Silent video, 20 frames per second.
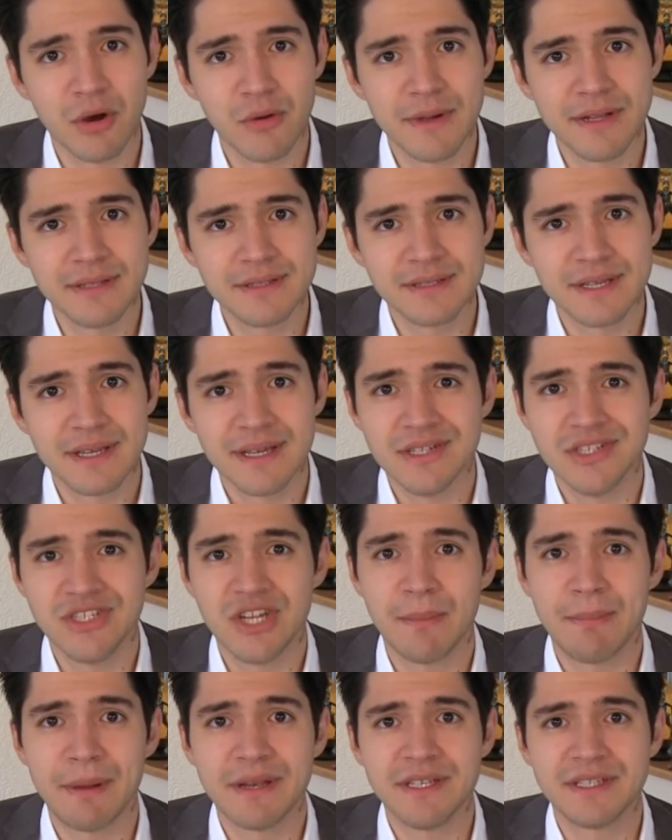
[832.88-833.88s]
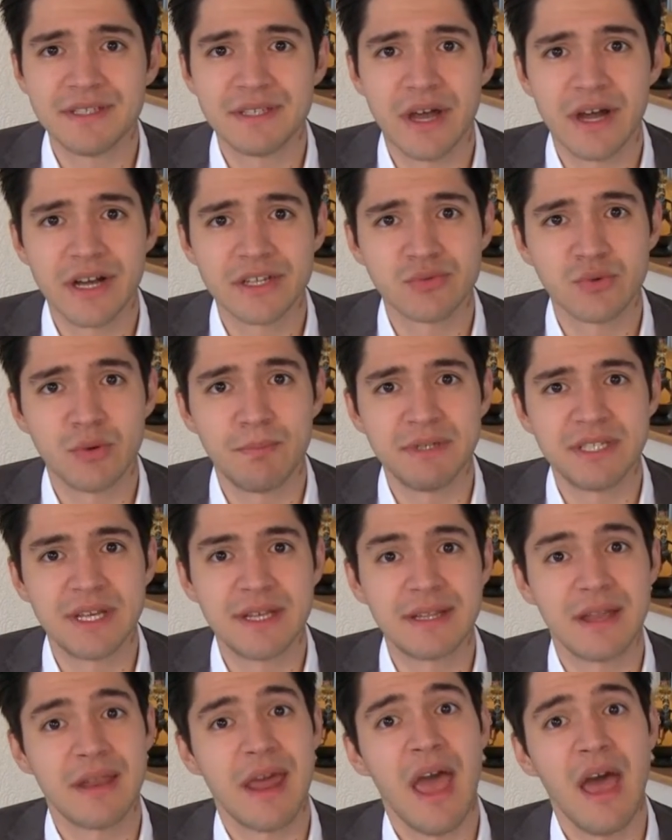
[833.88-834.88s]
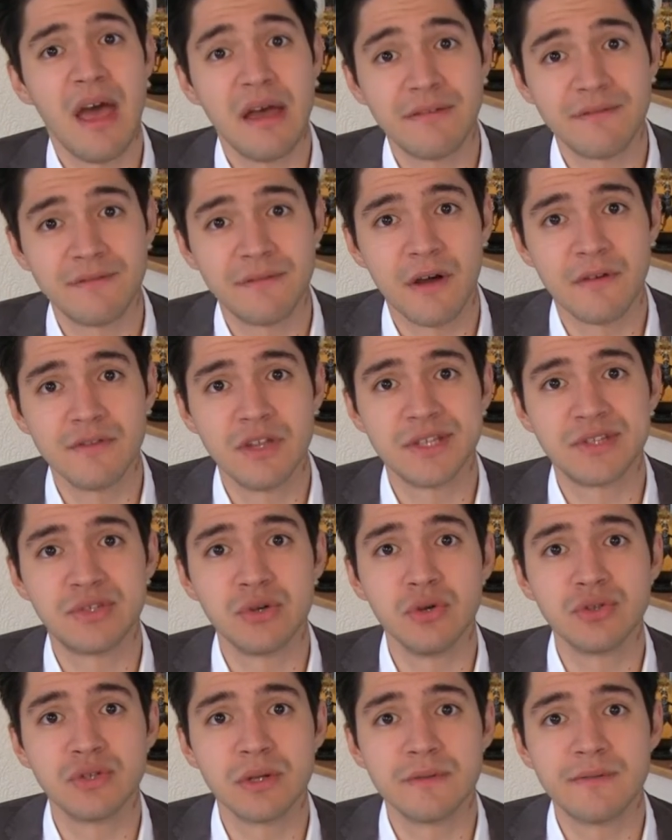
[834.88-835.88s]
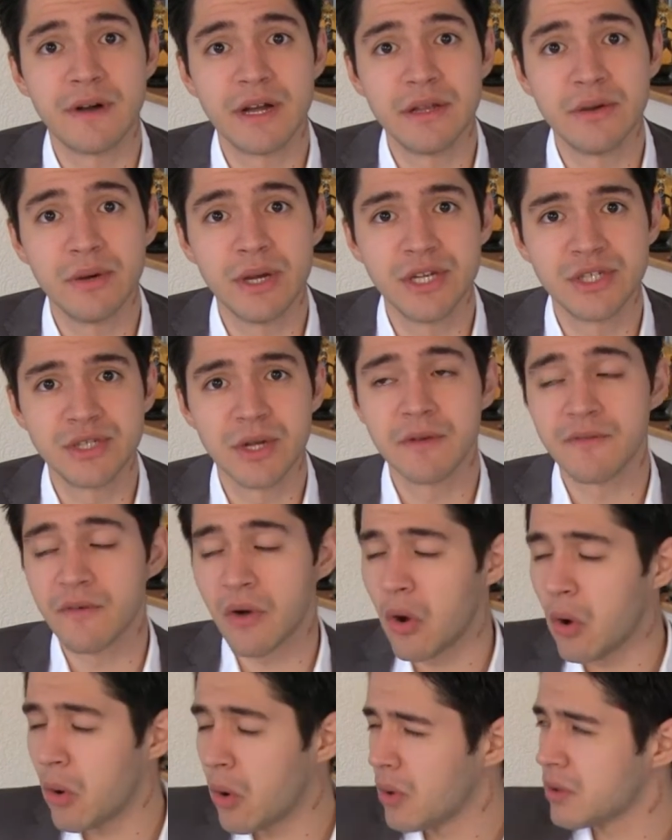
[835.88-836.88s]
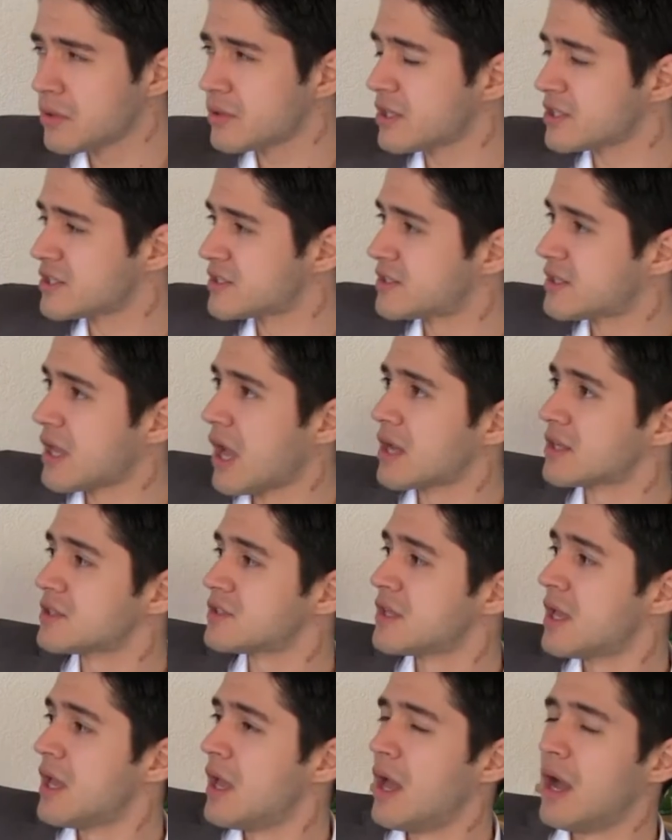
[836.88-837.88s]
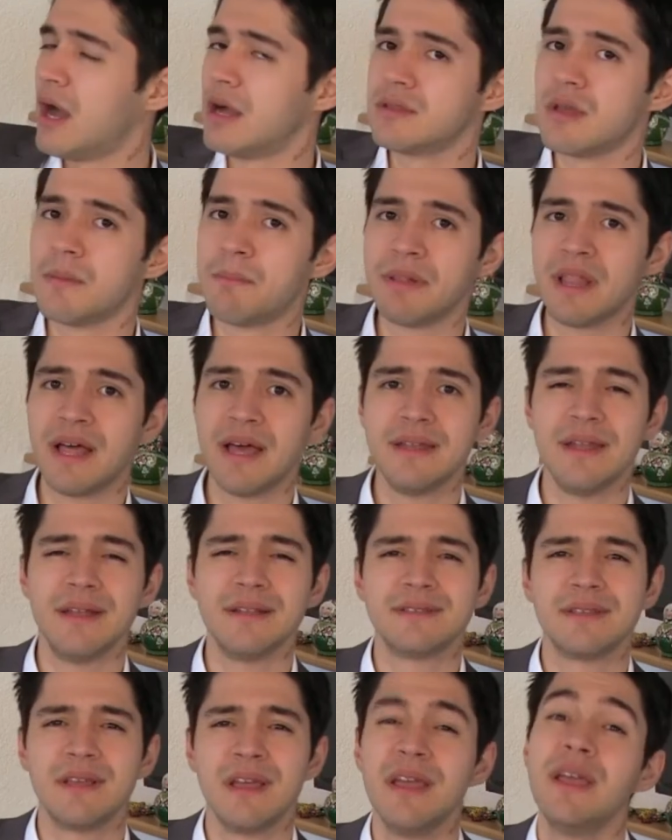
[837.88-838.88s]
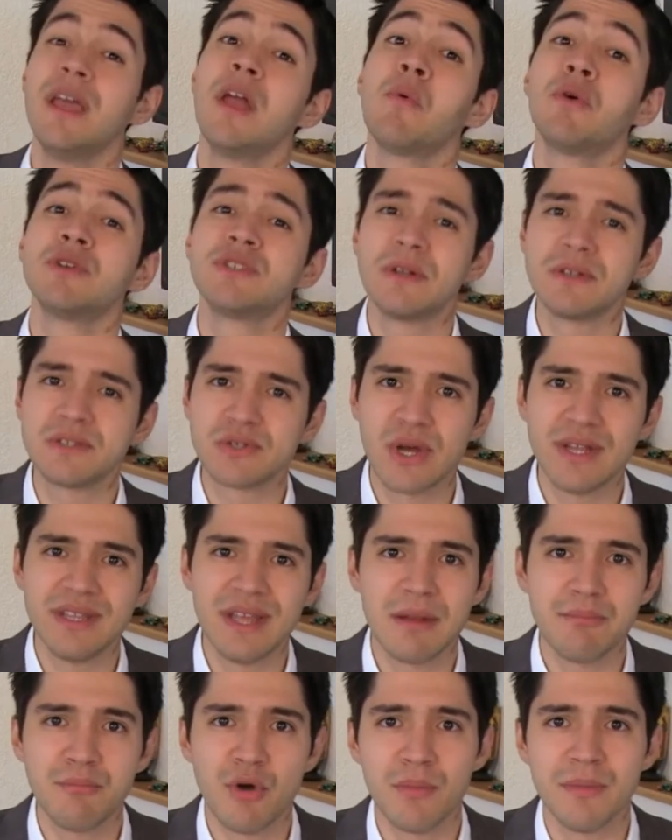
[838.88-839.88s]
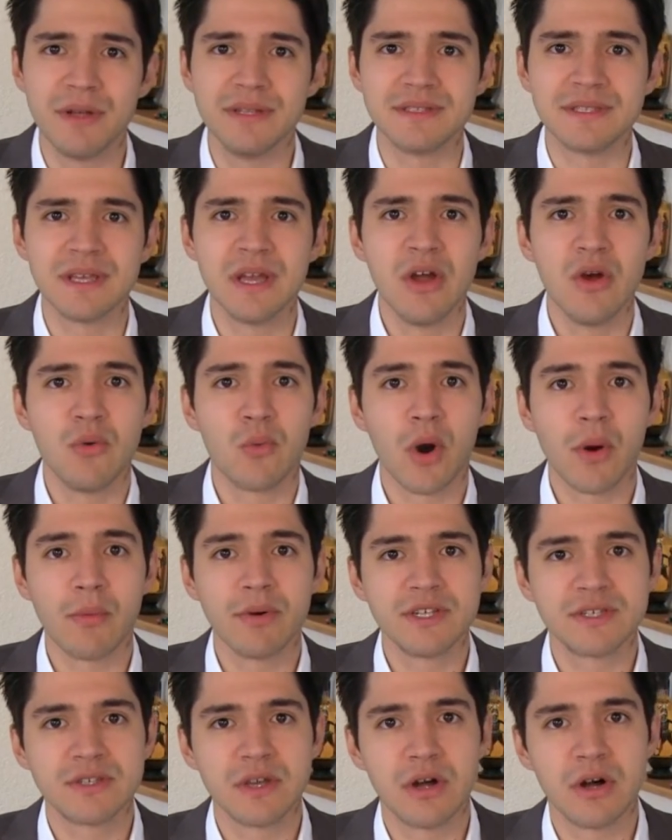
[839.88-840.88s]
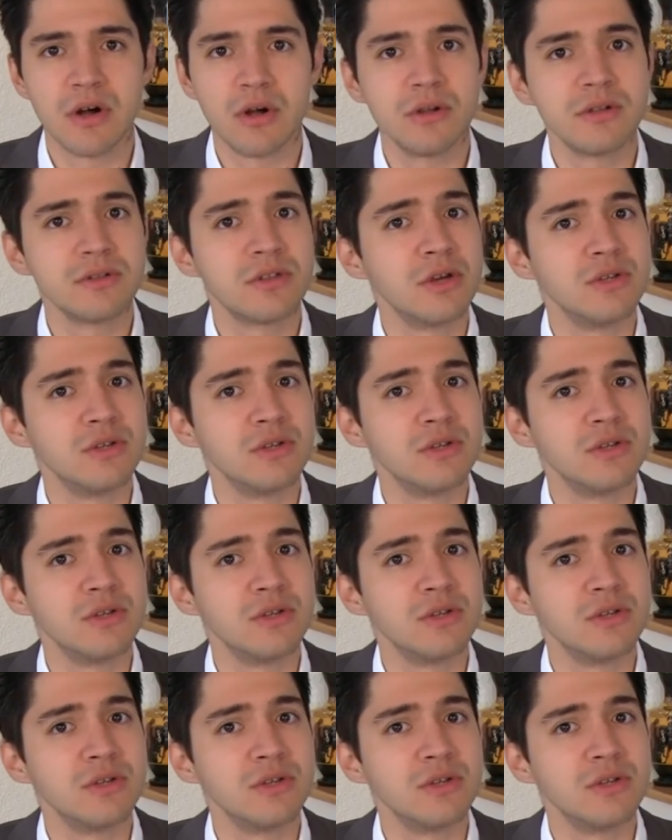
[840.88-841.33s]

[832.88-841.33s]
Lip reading: moment, Japanese stocks represented half of the total valuation of all the stocks on the planet. It was also at that moment where we saw all